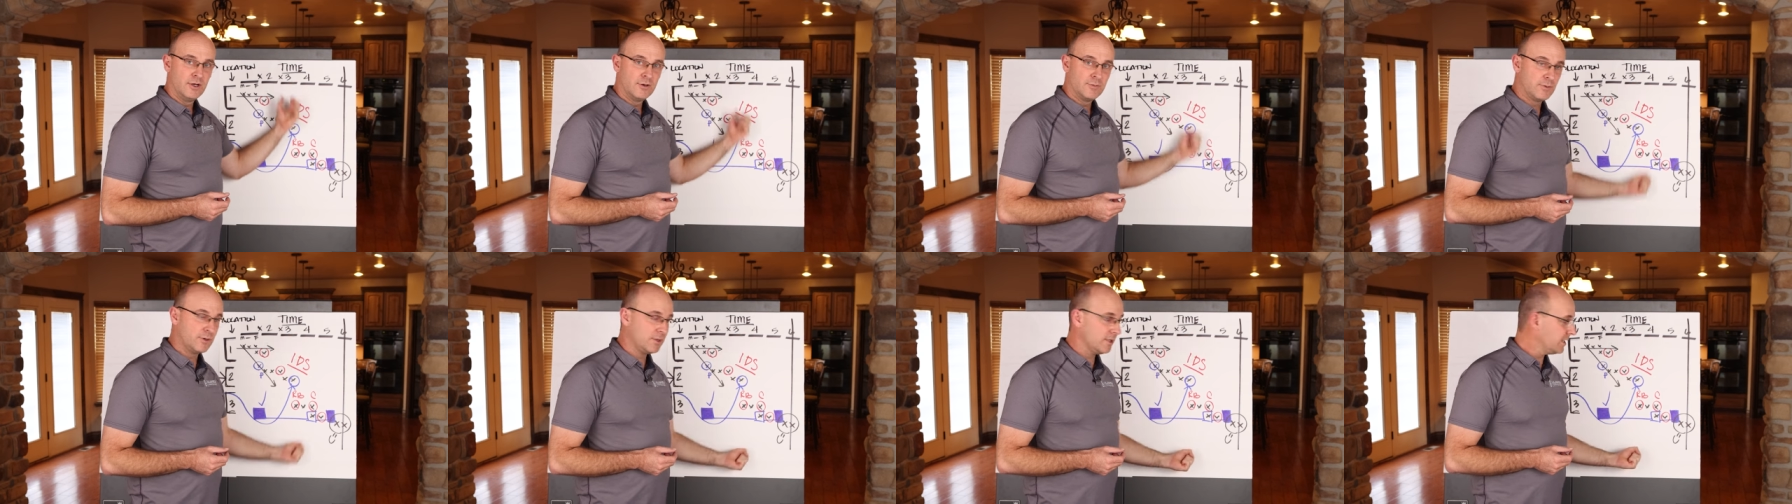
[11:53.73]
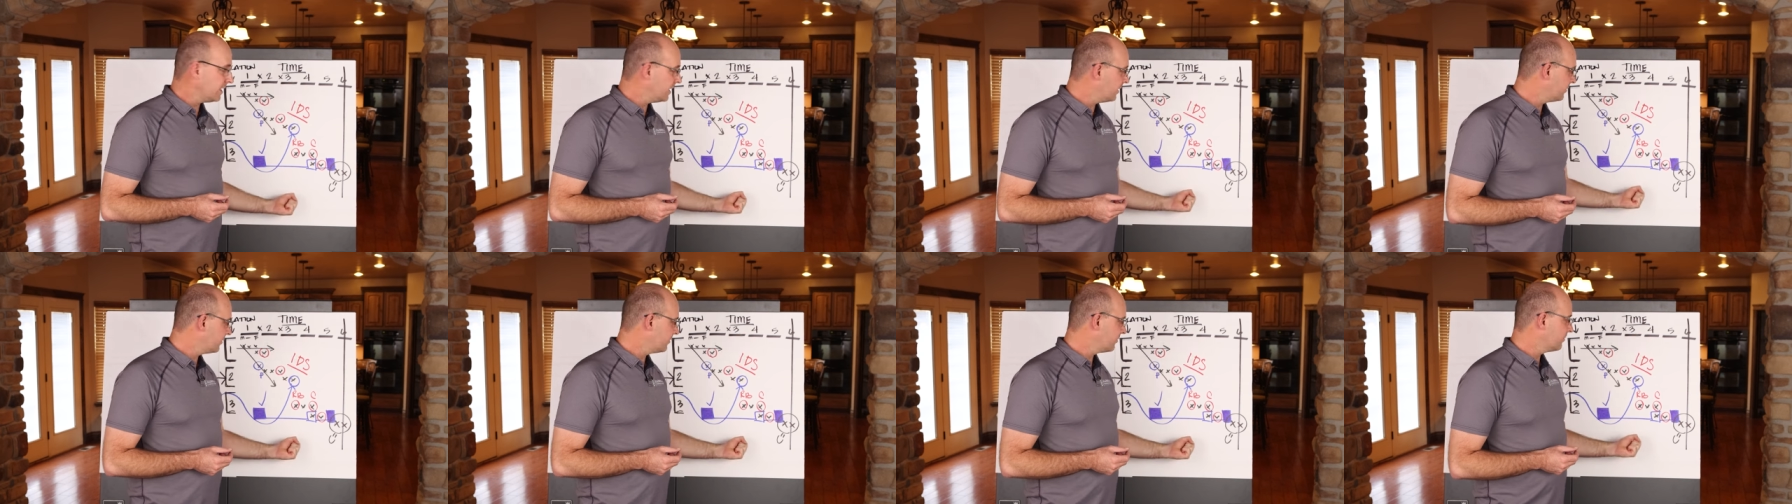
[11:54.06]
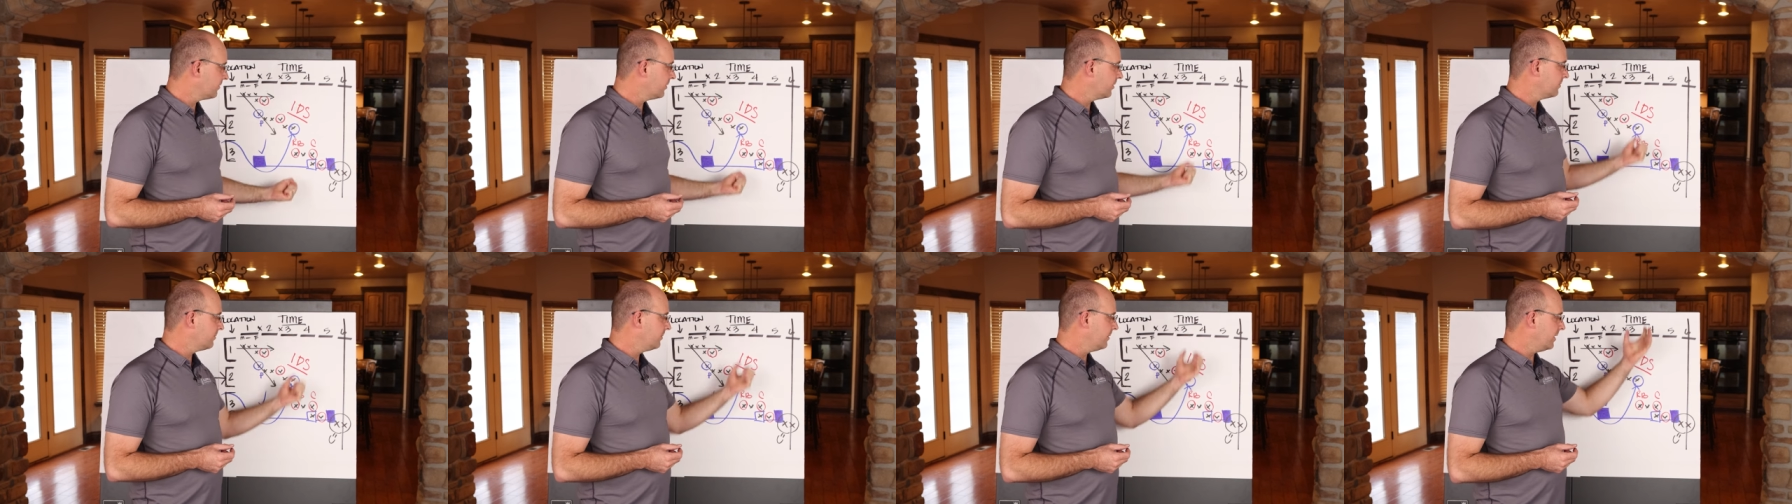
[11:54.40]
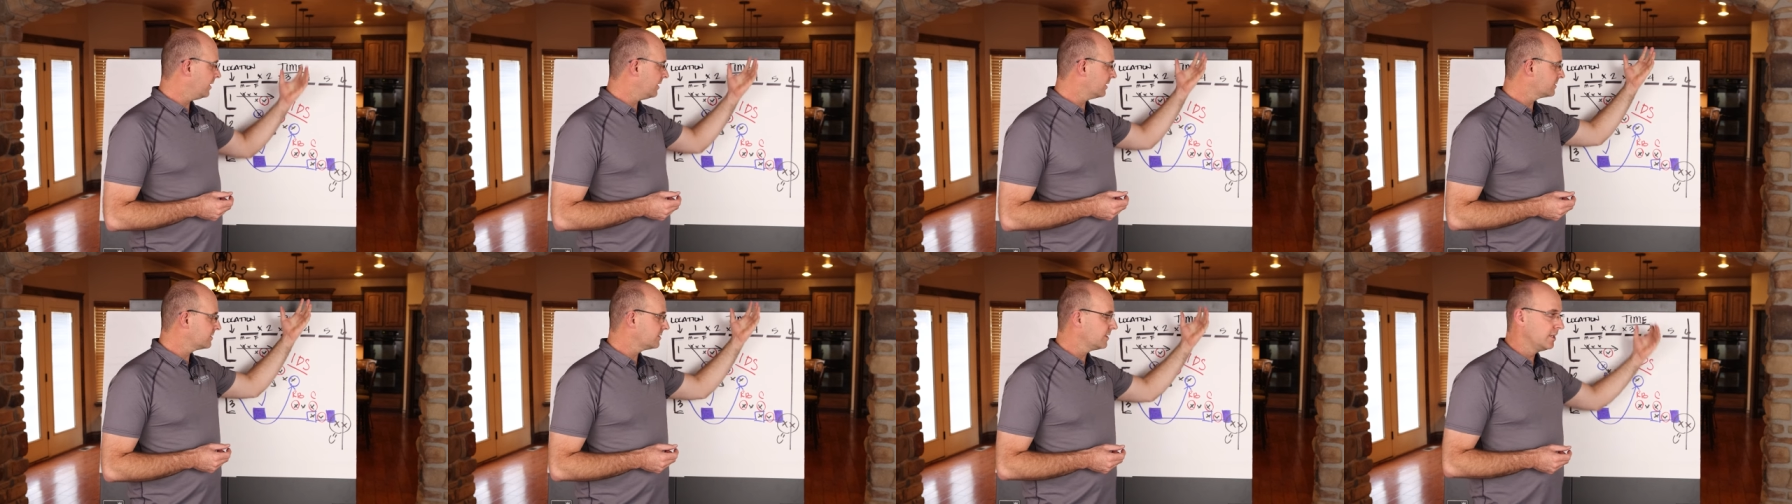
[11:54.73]
pull out the
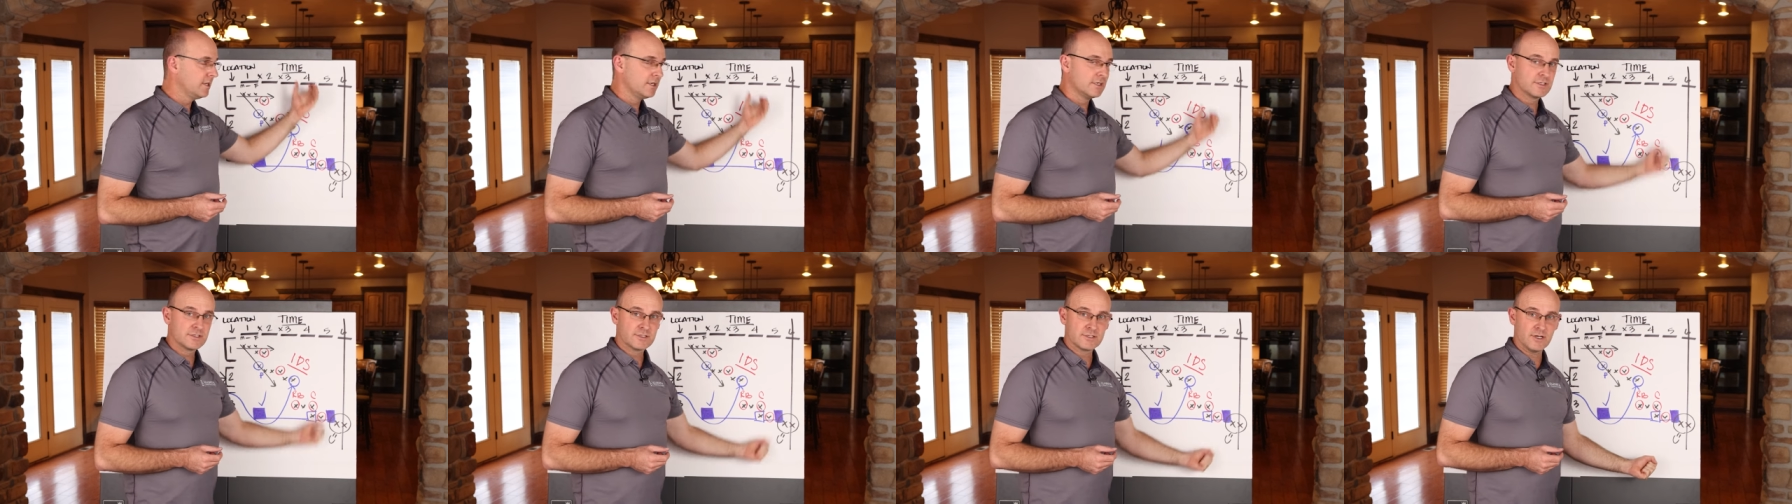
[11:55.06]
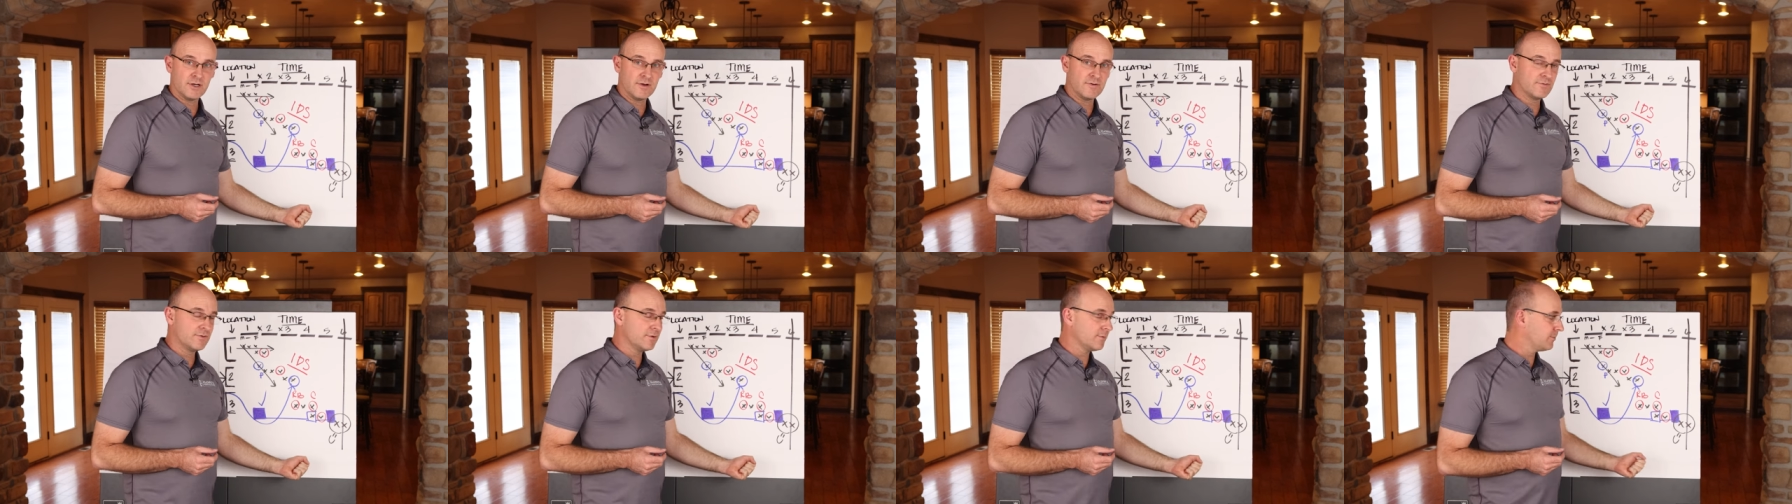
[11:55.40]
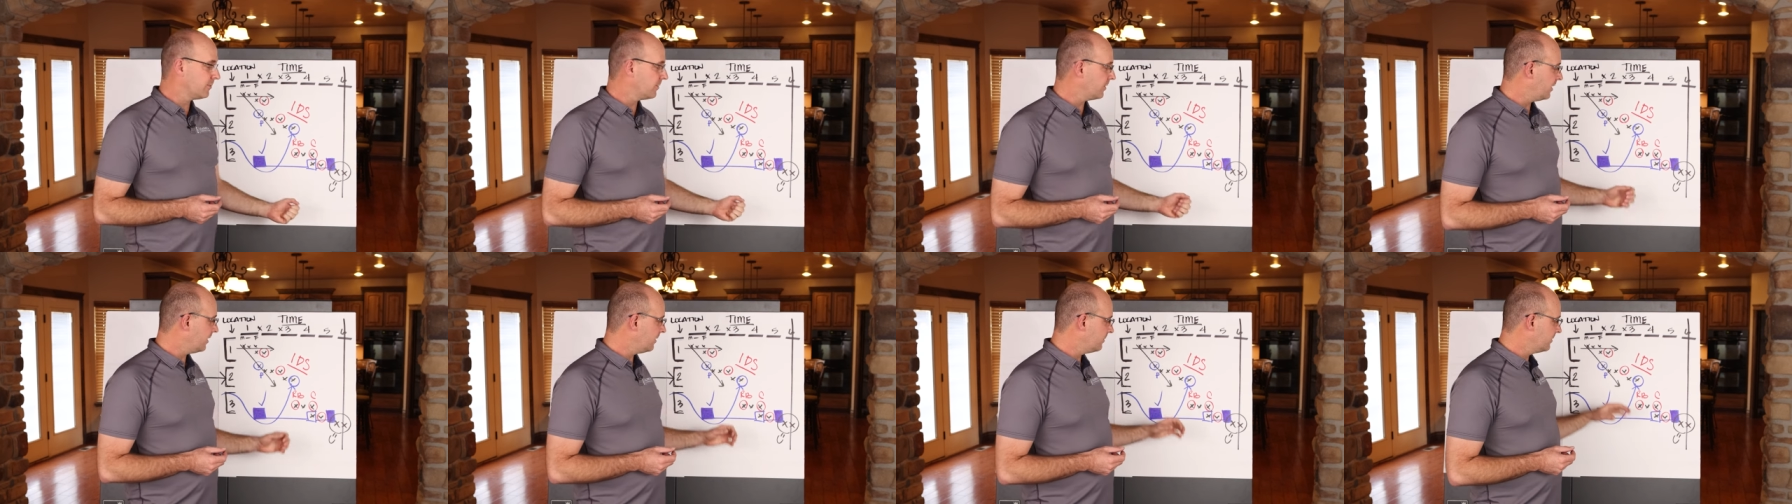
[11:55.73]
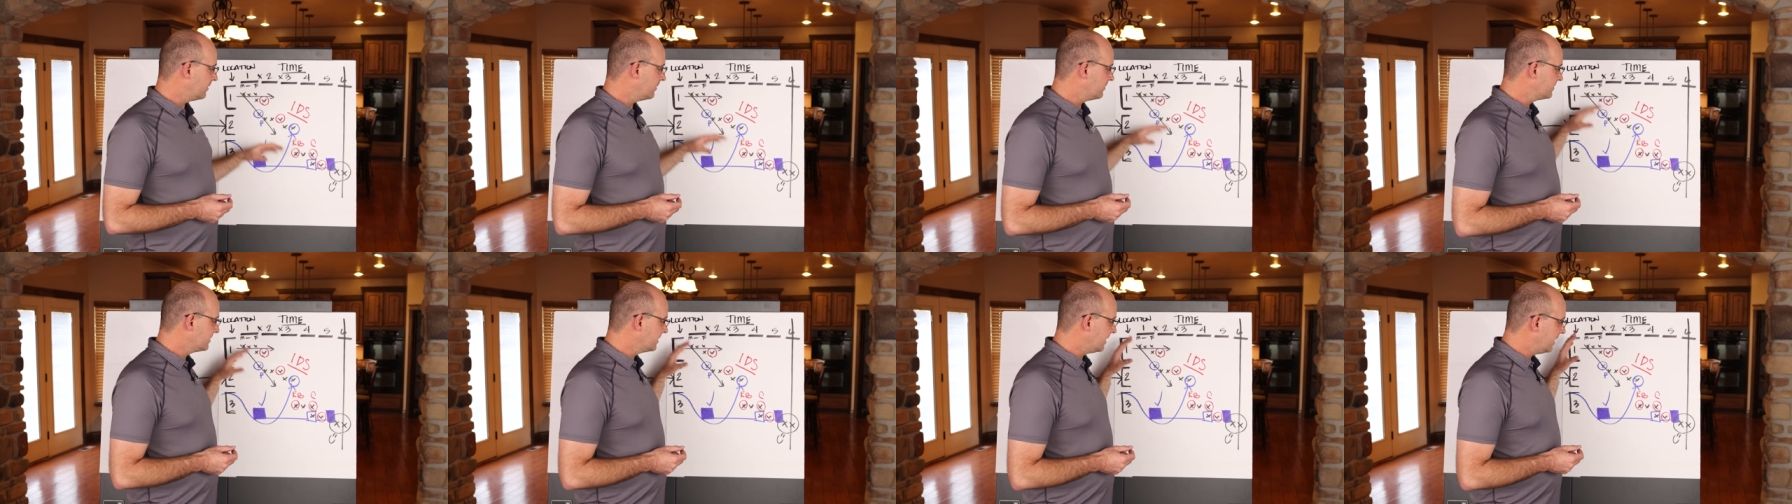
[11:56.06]
roadblocks, solve the
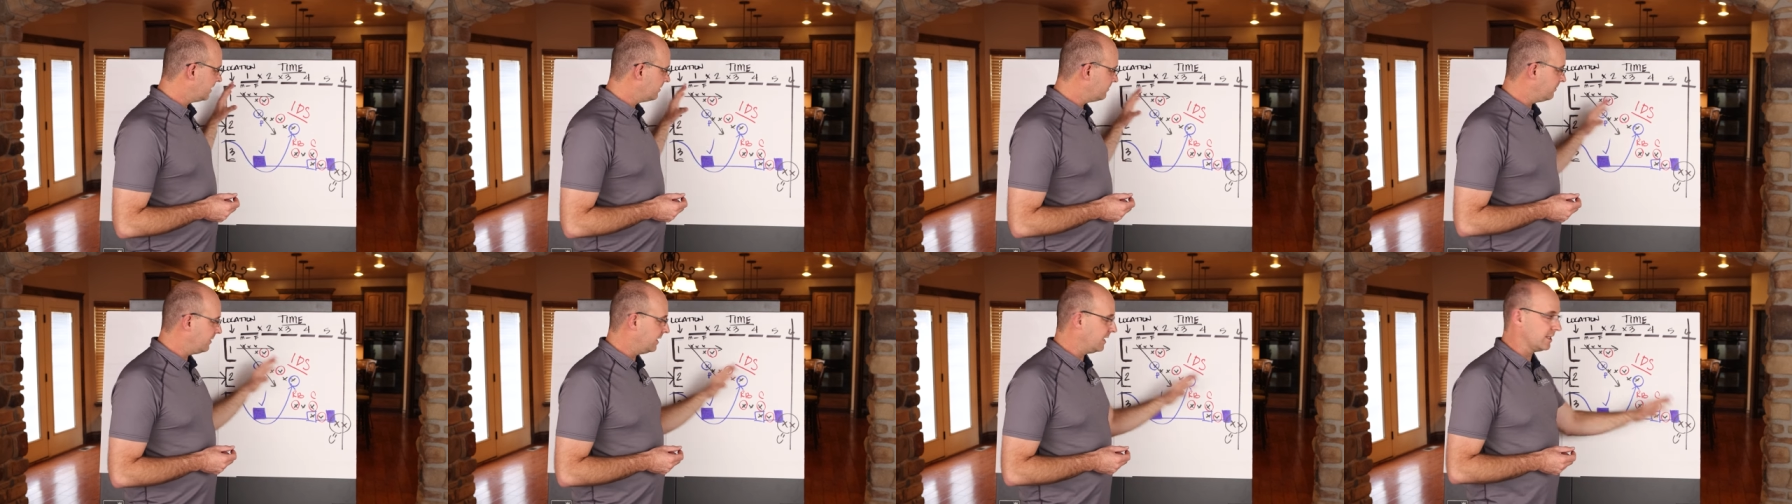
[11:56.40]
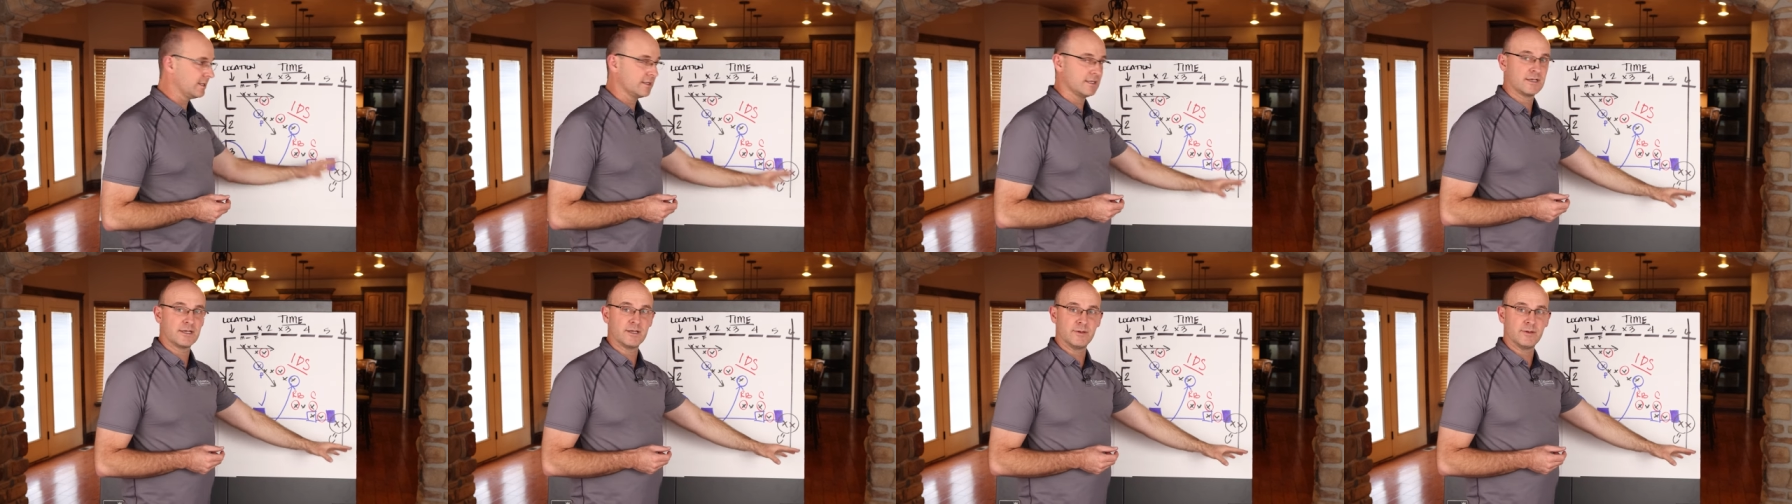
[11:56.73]
problems, and make the